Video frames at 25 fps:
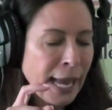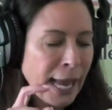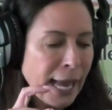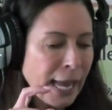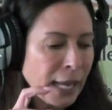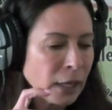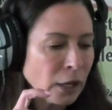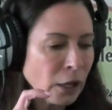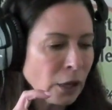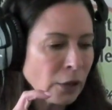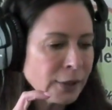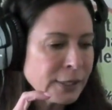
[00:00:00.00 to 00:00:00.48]

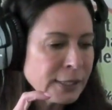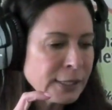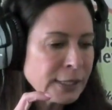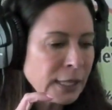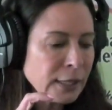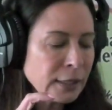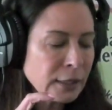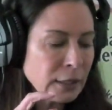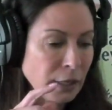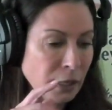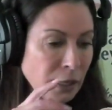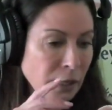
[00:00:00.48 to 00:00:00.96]
And all of a
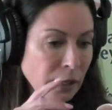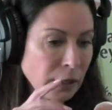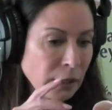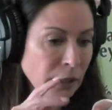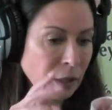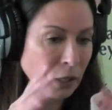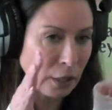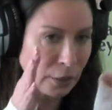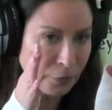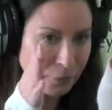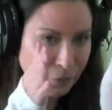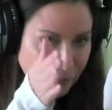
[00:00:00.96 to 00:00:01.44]
sudden,
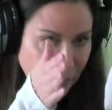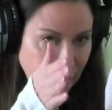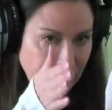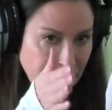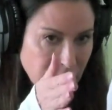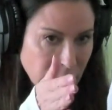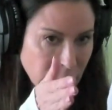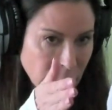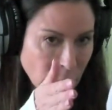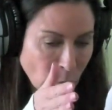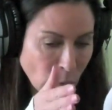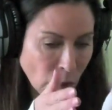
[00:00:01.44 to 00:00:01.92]
I'm
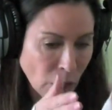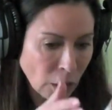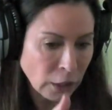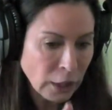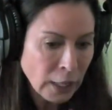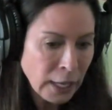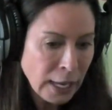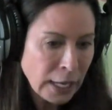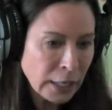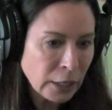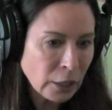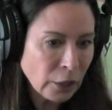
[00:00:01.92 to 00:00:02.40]
facing the wall,
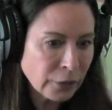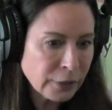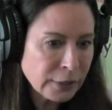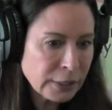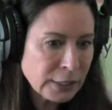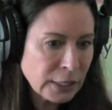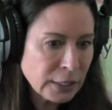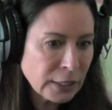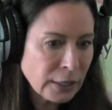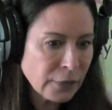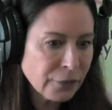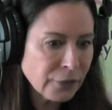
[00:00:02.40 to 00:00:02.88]
and all of a
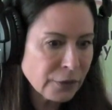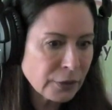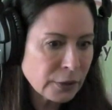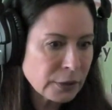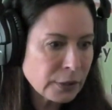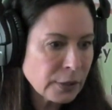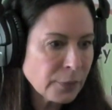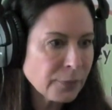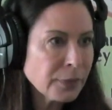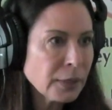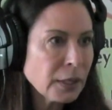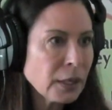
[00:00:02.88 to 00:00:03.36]
sudden I feel
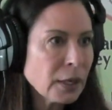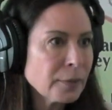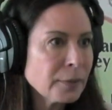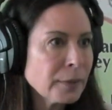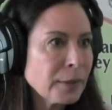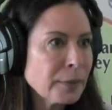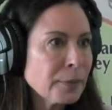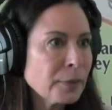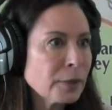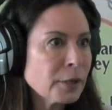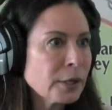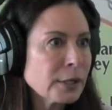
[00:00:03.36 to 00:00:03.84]
something on
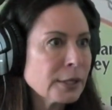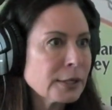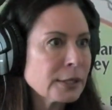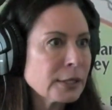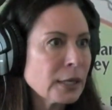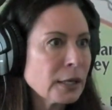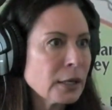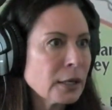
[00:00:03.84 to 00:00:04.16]
my puss.